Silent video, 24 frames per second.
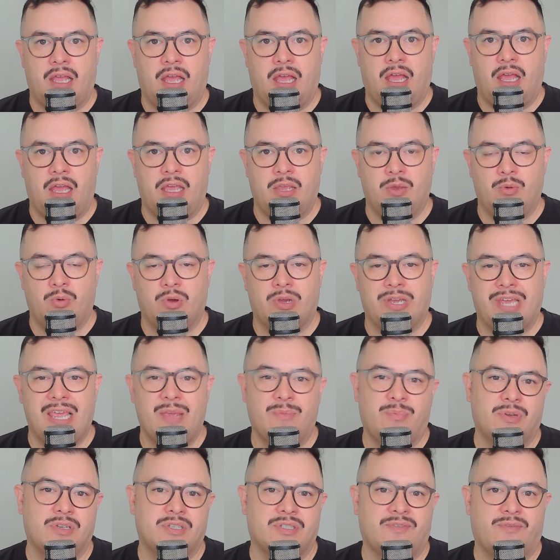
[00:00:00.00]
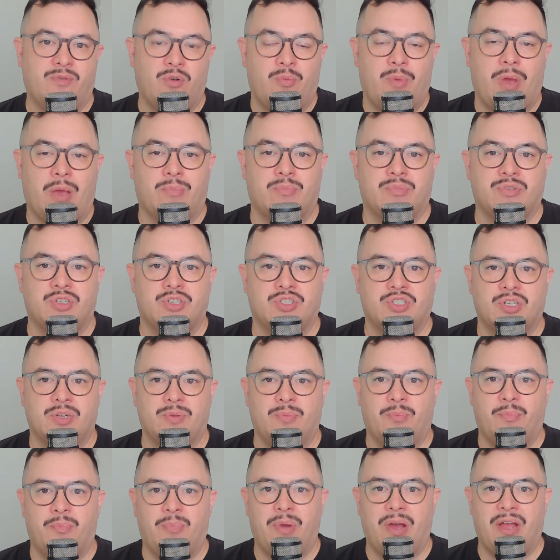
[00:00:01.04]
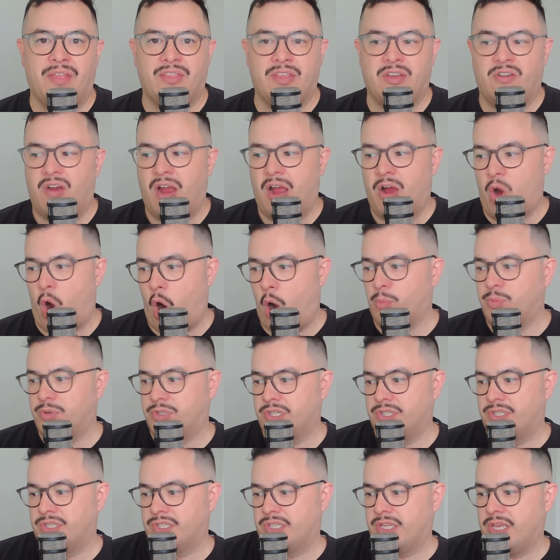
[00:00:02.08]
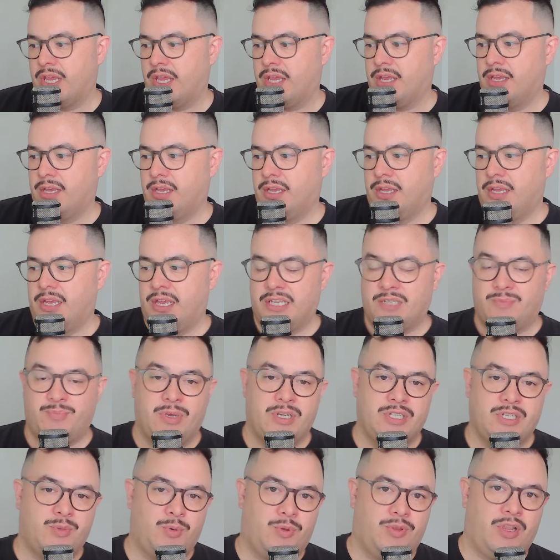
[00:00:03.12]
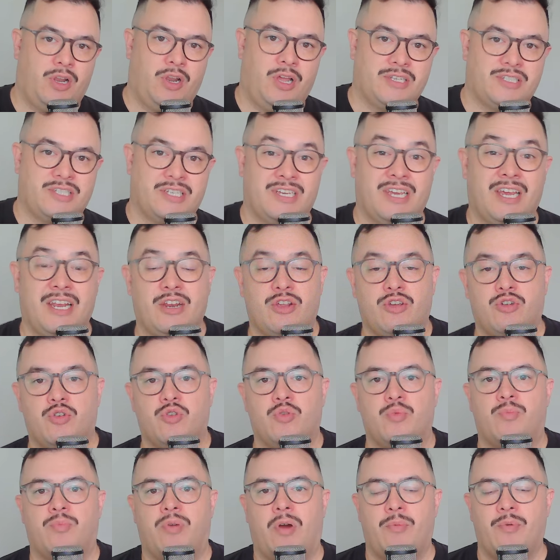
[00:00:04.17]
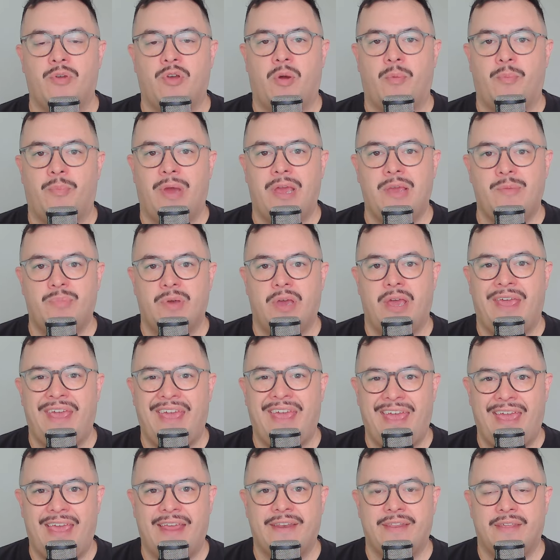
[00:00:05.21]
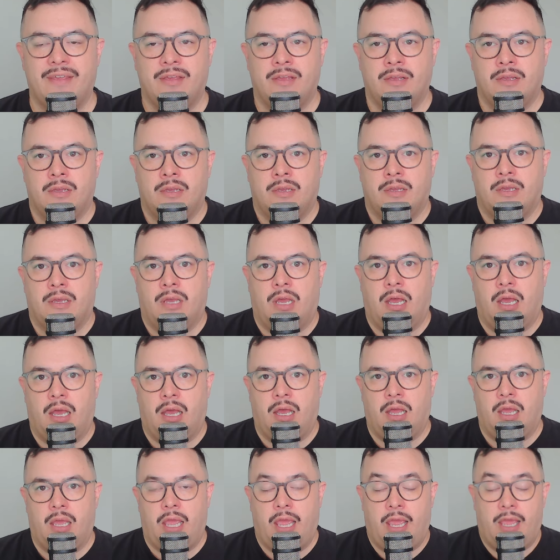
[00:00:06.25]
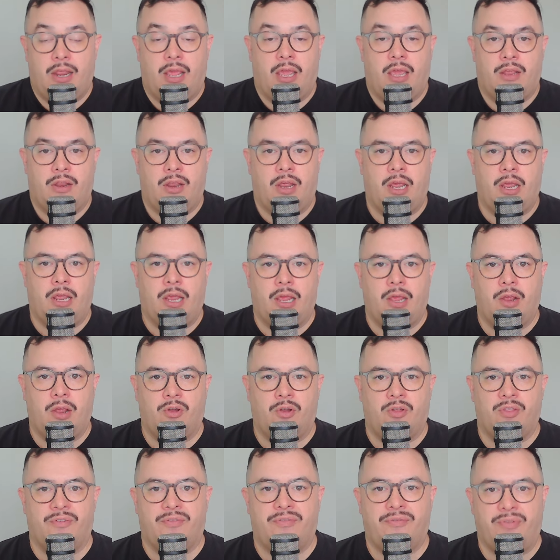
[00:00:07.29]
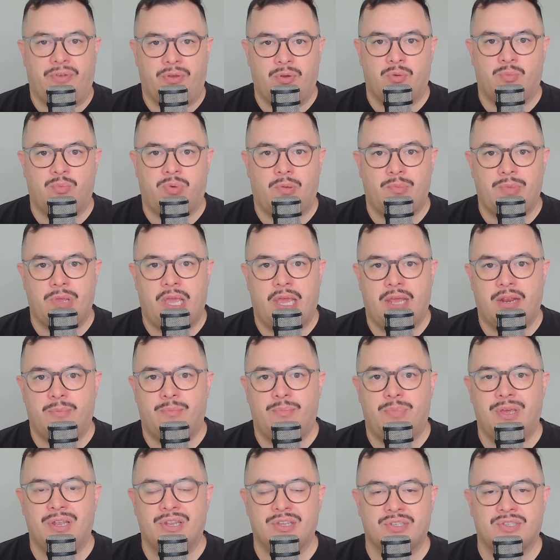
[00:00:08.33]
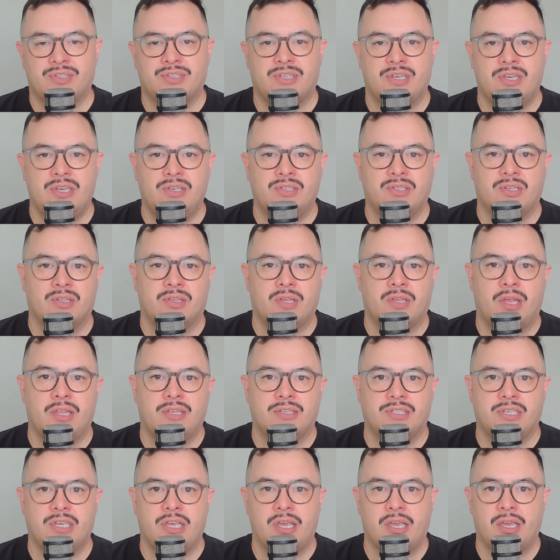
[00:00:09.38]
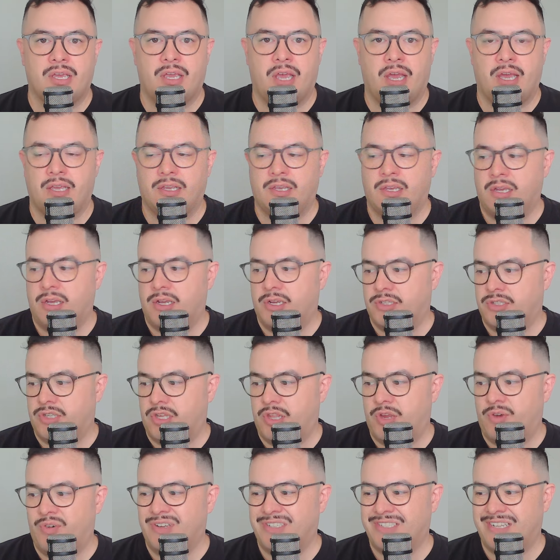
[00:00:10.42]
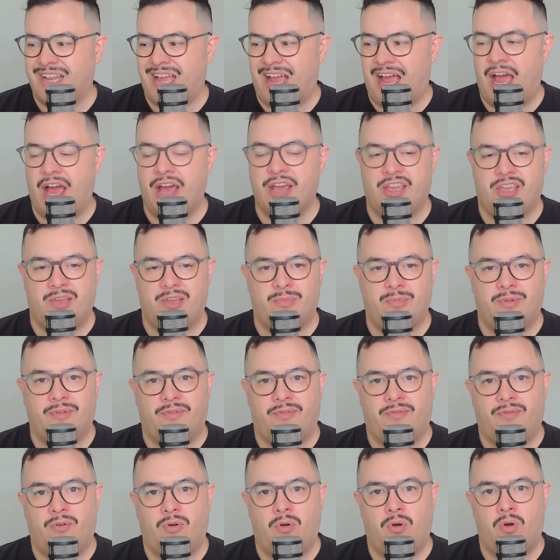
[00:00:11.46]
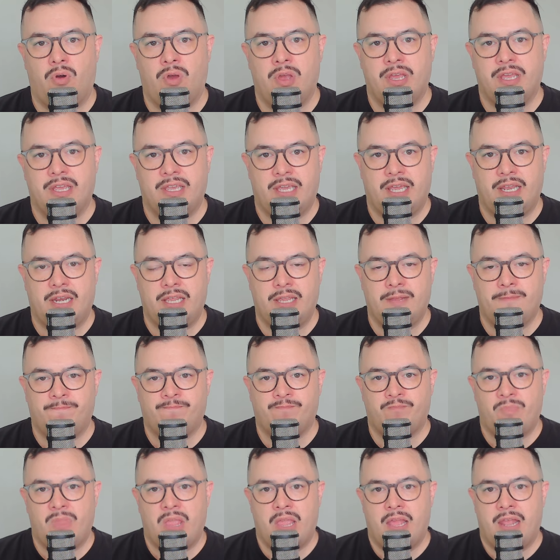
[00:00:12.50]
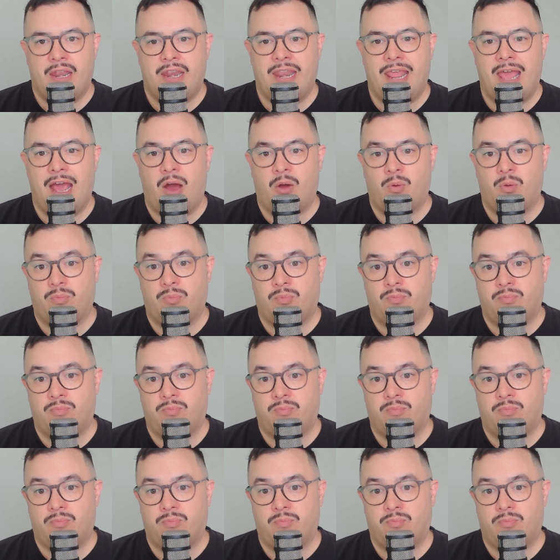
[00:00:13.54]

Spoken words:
he will keep his fullback position, but there are options there, especially with the likes of Kenny, who probably on paper had... And on the field probably had a better season than CNK. So there is an argument for Kenny. Now,